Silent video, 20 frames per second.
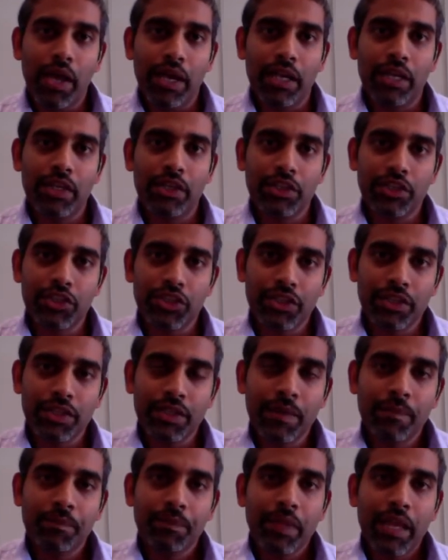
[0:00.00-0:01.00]
clinician
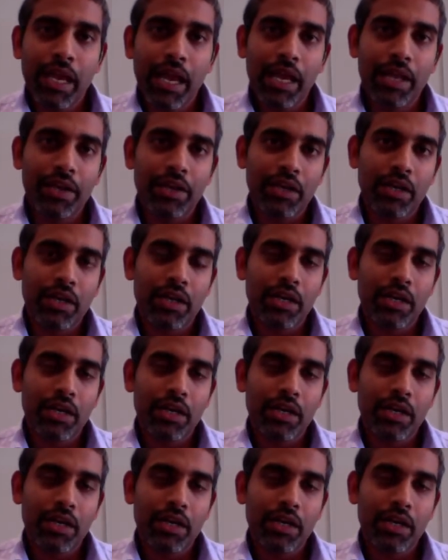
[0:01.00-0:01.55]
and a